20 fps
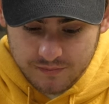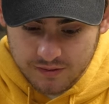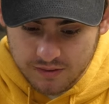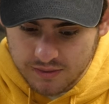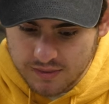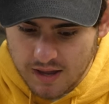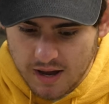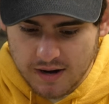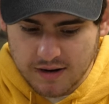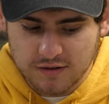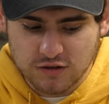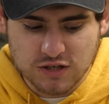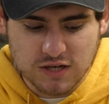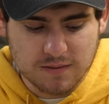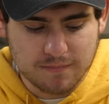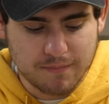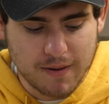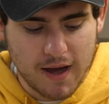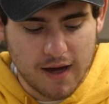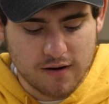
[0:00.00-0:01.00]
not a
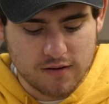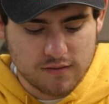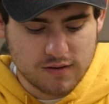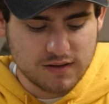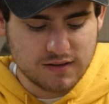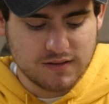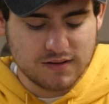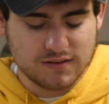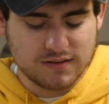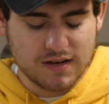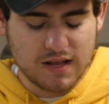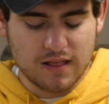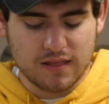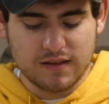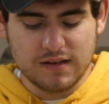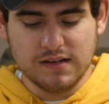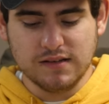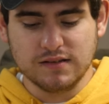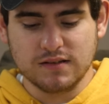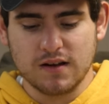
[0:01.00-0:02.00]
cheap battery to say the
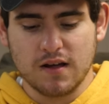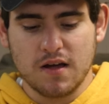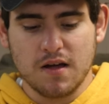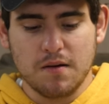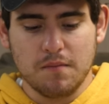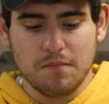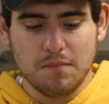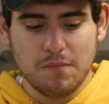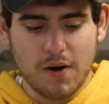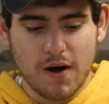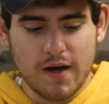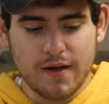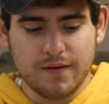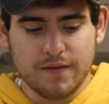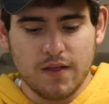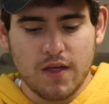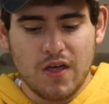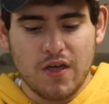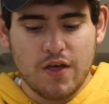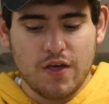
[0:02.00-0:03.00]
least, but
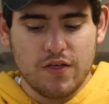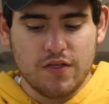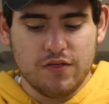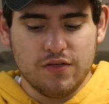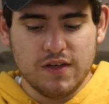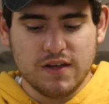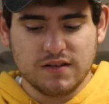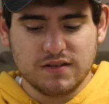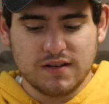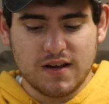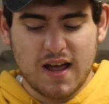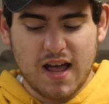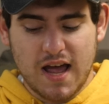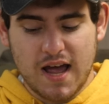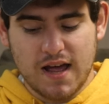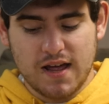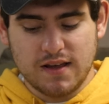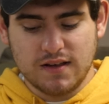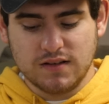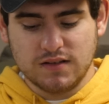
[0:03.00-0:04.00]
this
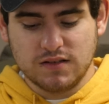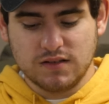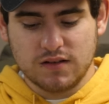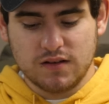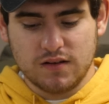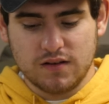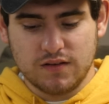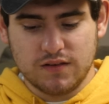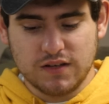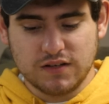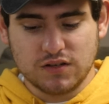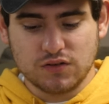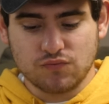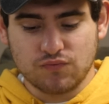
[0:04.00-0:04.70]
is